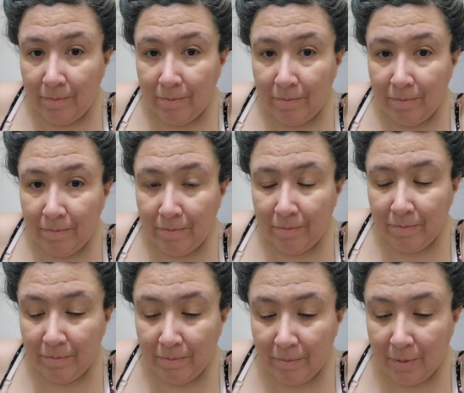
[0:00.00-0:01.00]

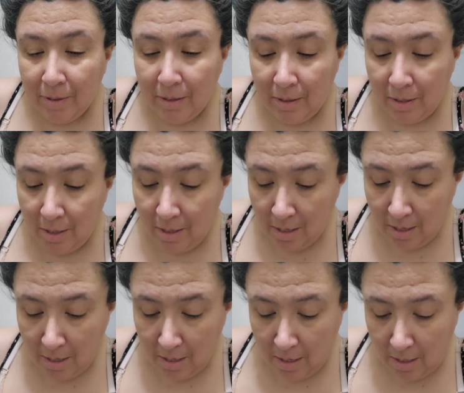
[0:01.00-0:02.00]
No one is speaking in this clip.